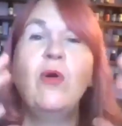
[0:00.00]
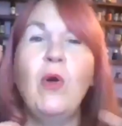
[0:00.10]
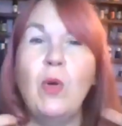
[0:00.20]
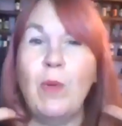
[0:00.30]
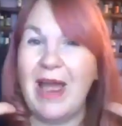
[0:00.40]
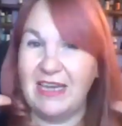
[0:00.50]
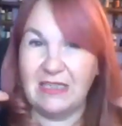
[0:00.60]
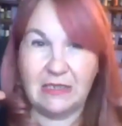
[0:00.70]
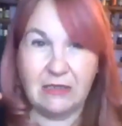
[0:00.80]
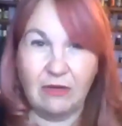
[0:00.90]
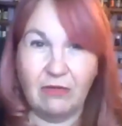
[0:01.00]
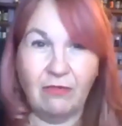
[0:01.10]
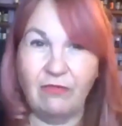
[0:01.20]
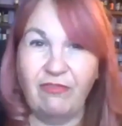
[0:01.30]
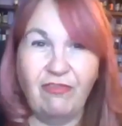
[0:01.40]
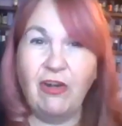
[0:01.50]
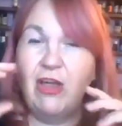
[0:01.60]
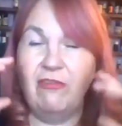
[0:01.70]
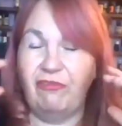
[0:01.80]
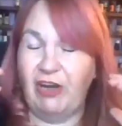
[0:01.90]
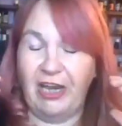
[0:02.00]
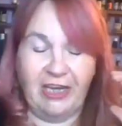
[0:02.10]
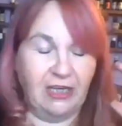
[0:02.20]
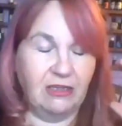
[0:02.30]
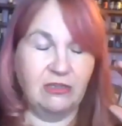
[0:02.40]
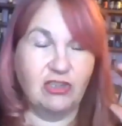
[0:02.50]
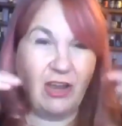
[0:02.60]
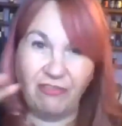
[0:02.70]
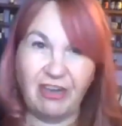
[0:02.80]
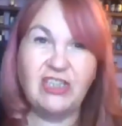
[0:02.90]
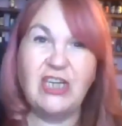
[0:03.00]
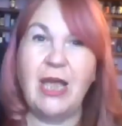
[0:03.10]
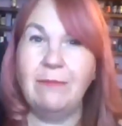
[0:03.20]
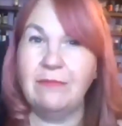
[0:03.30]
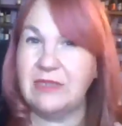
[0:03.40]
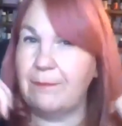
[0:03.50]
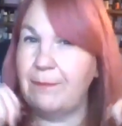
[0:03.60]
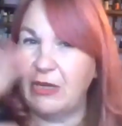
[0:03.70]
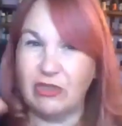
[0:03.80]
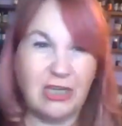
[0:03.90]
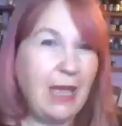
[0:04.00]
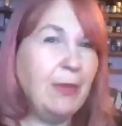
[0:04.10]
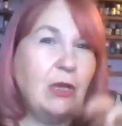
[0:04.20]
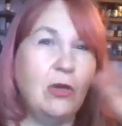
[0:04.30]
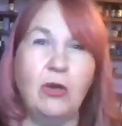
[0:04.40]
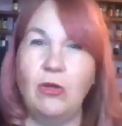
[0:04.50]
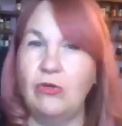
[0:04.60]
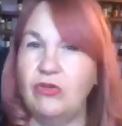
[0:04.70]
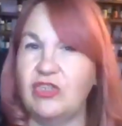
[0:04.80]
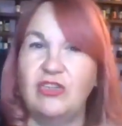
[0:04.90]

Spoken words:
Always full of like traffic jams and petrochemicals